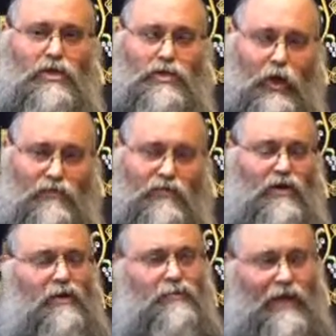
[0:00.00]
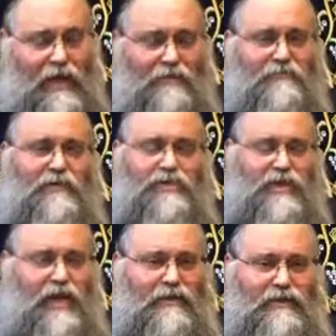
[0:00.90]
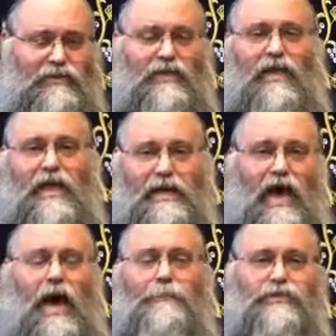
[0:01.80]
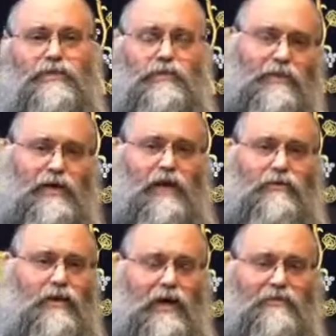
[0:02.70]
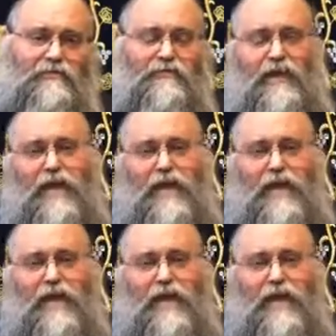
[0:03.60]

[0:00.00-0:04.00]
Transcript: to overcome every challenge and obstacle in our life,